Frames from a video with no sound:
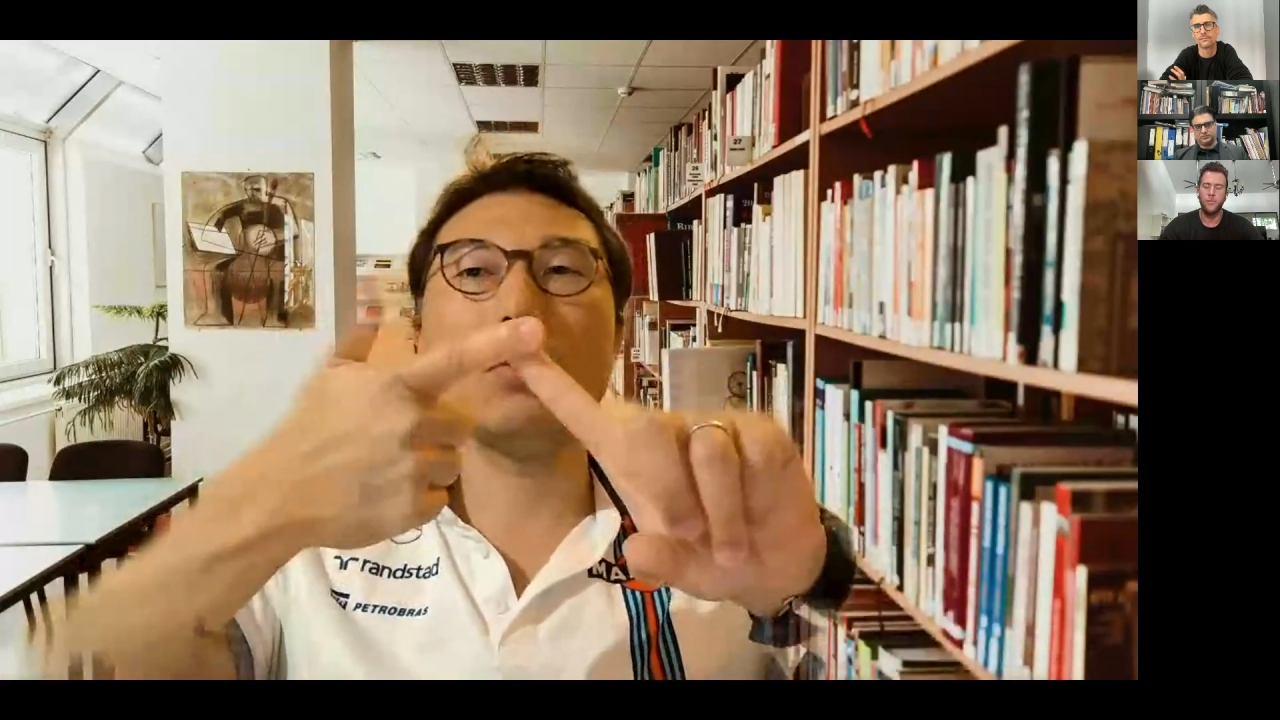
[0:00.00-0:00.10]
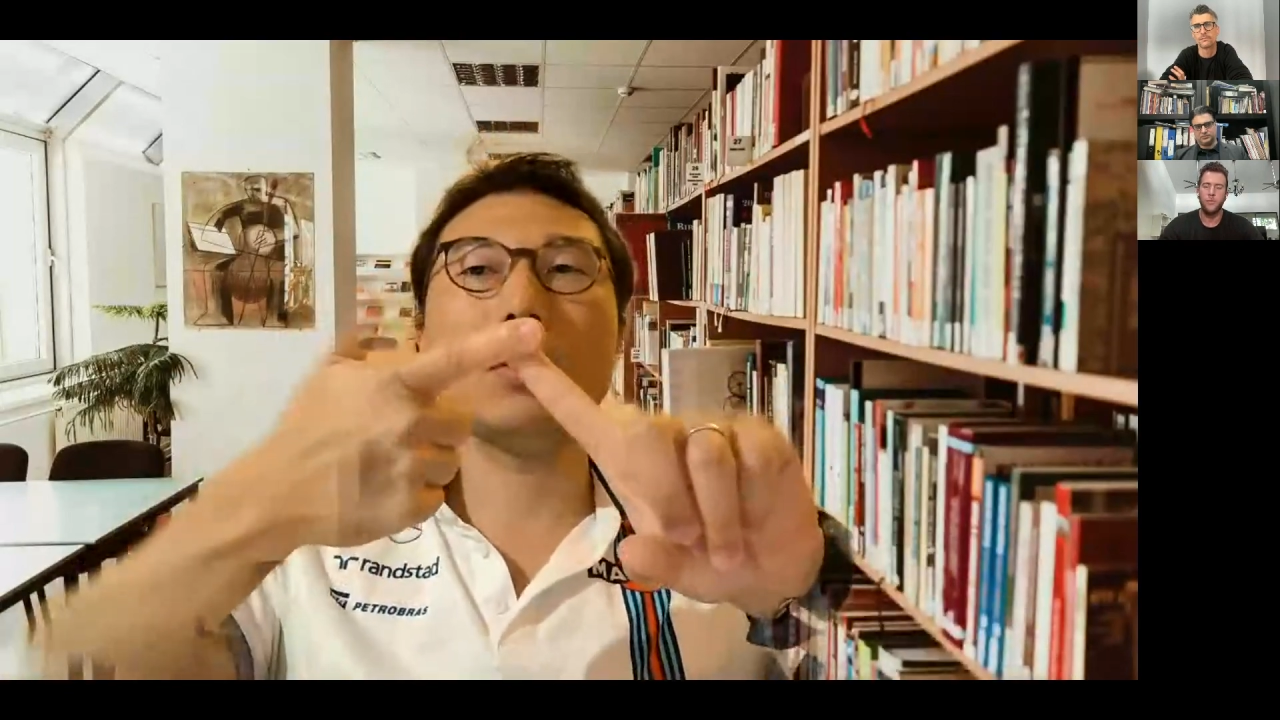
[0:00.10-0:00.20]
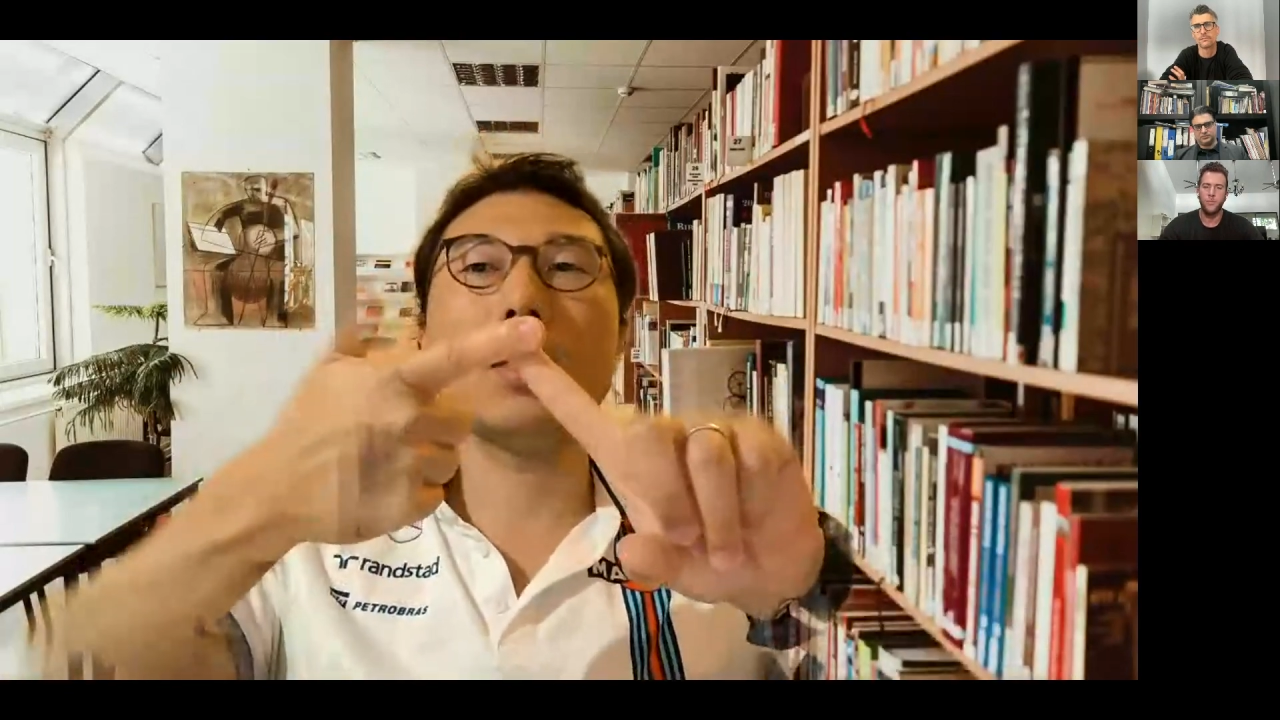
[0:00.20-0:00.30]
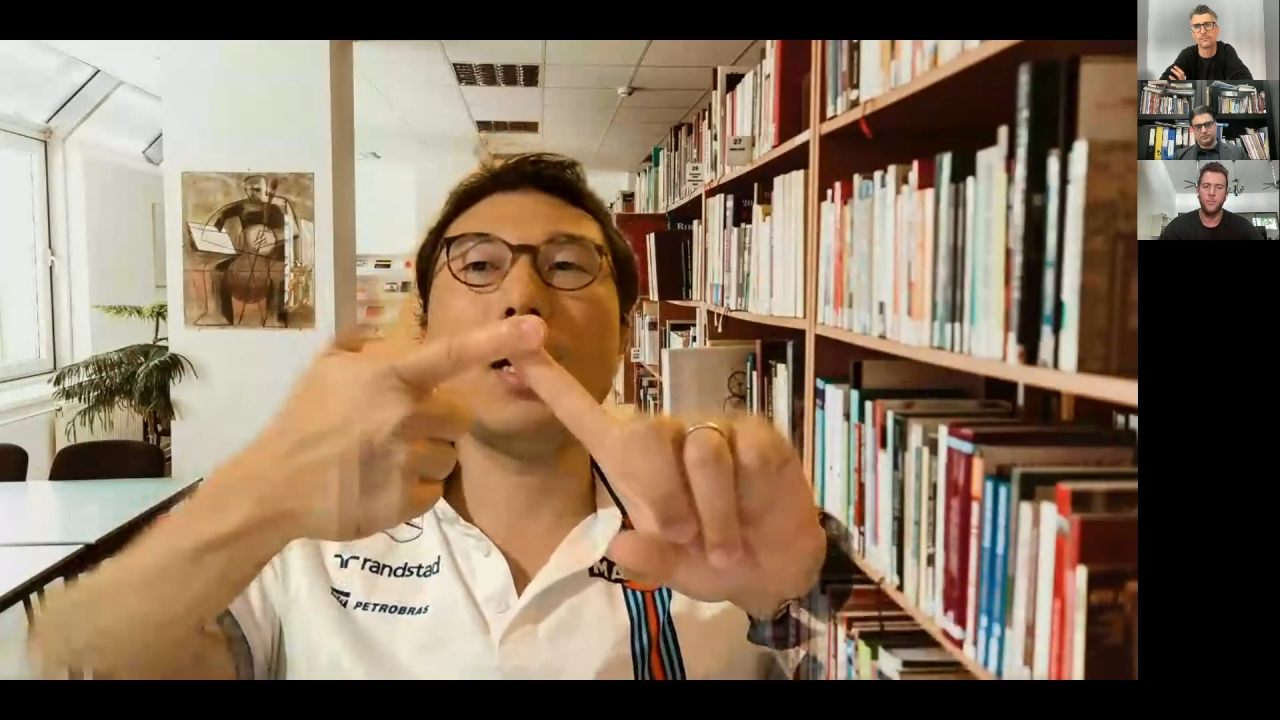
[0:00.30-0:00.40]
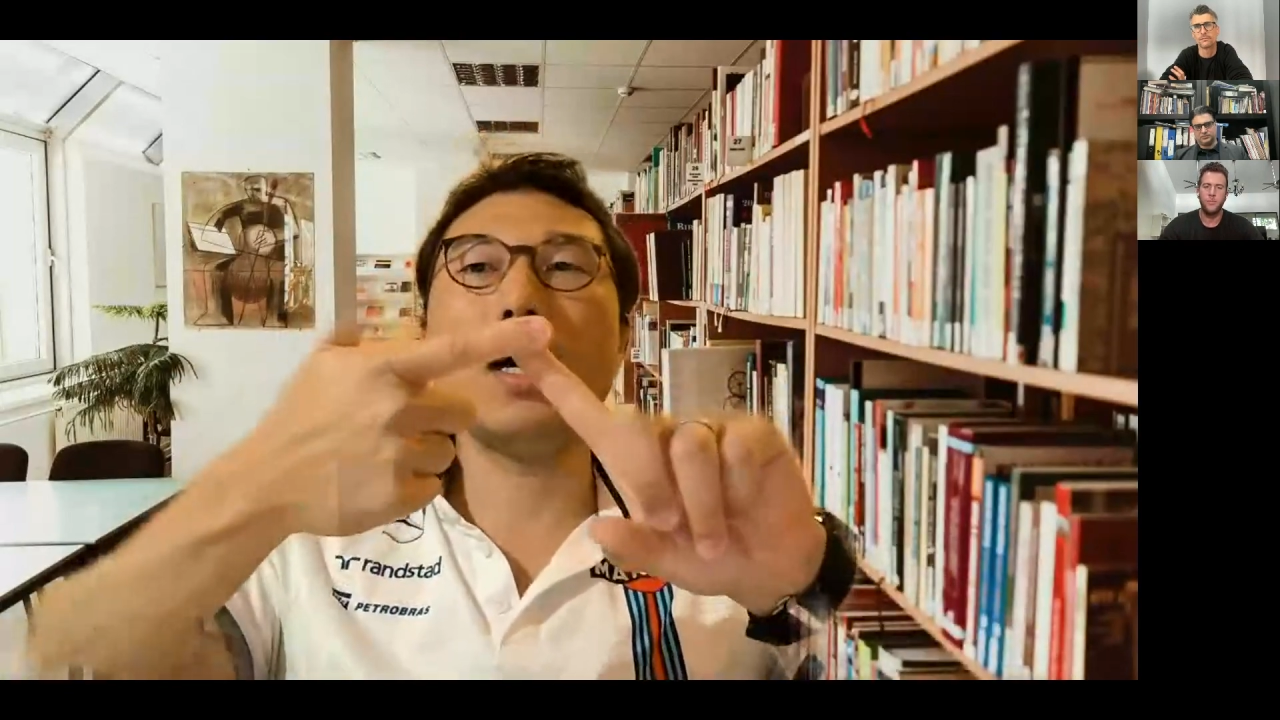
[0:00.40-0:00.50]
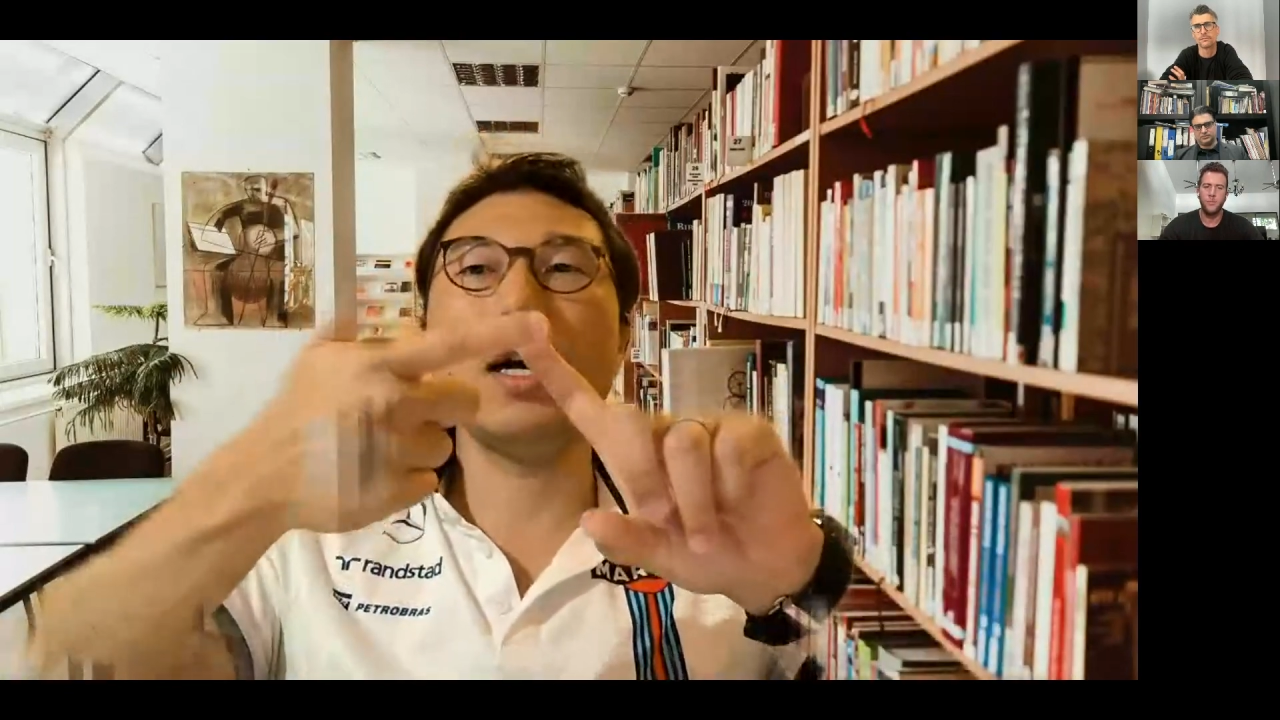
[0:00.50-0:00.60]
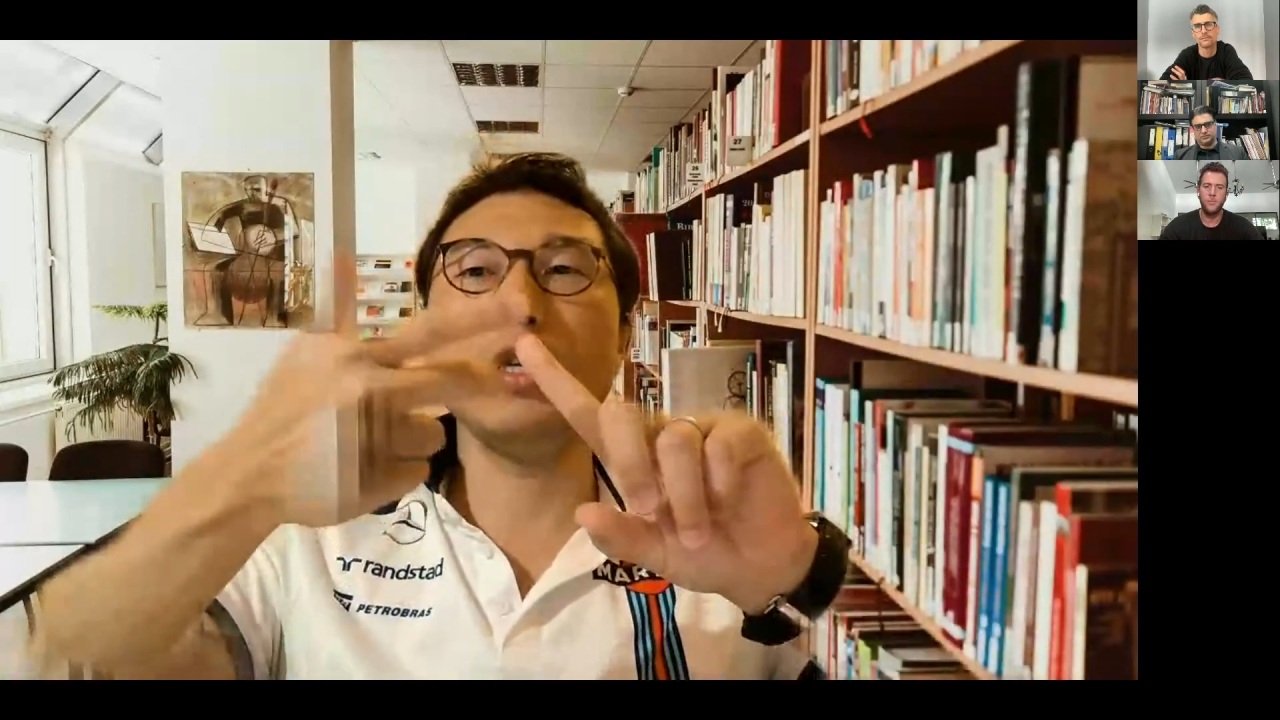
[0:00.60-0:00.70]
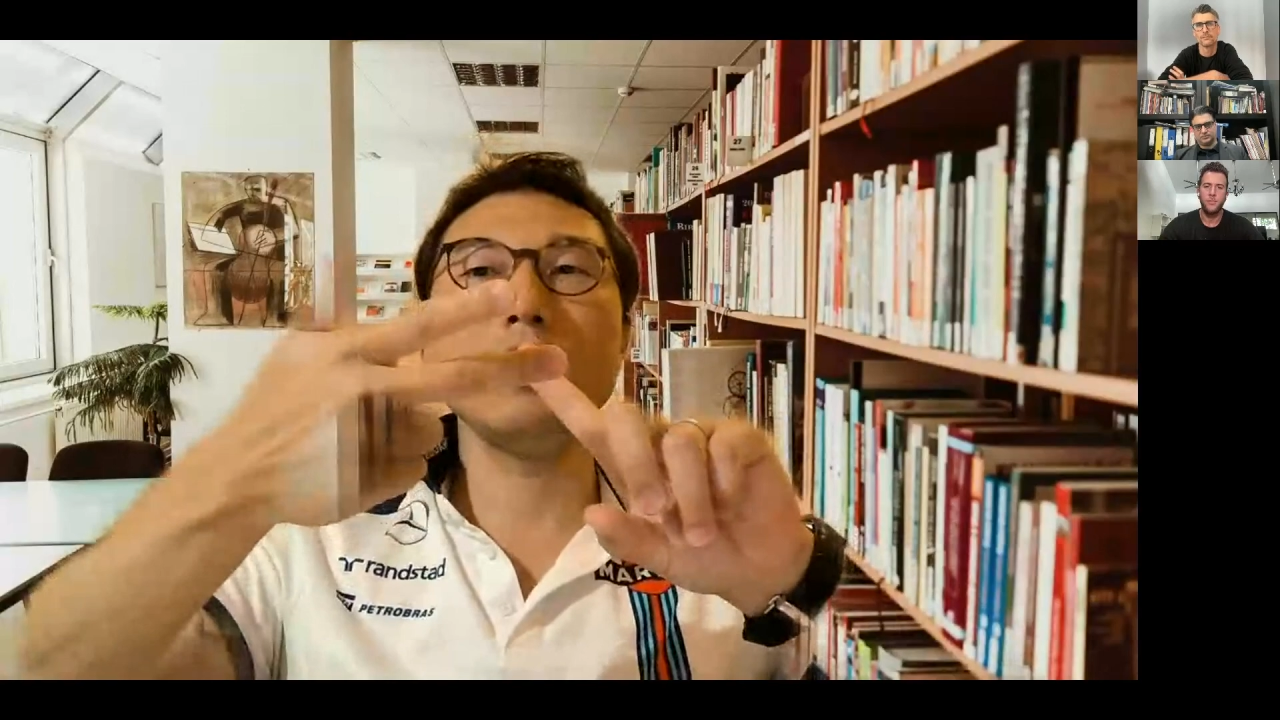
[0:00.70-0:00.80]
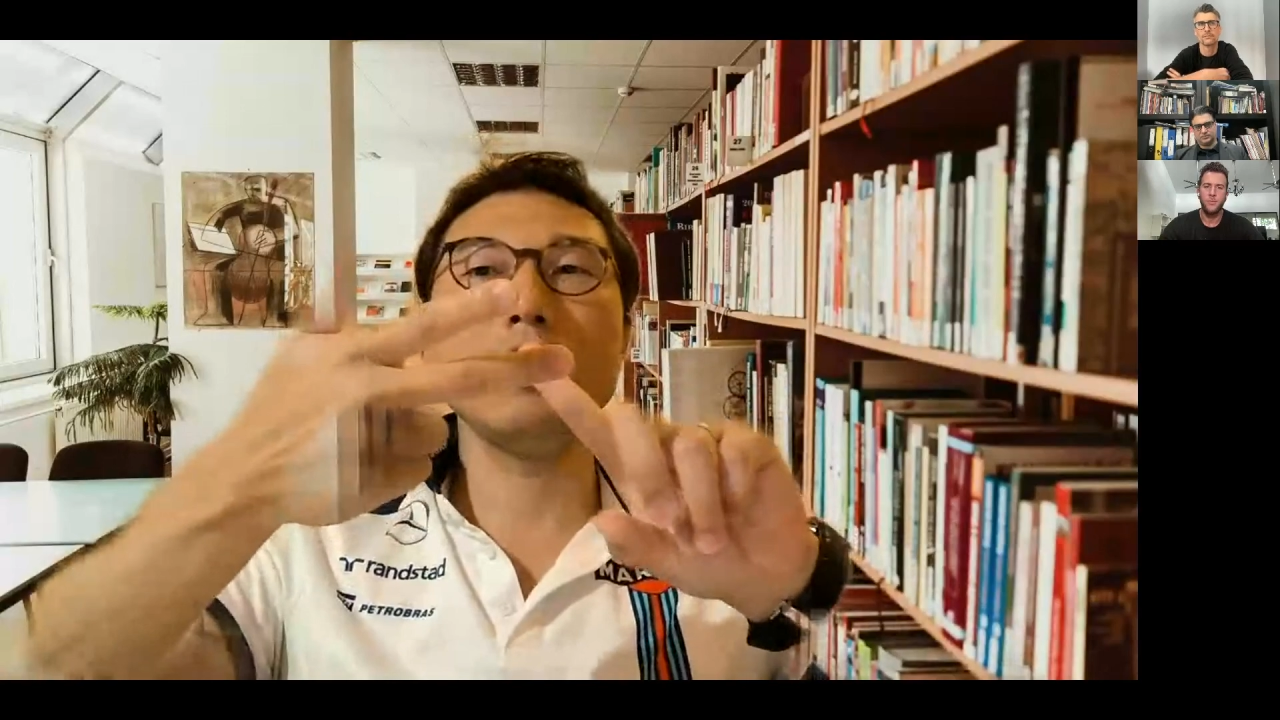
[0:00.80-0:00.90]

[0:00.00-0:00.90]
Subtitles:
size,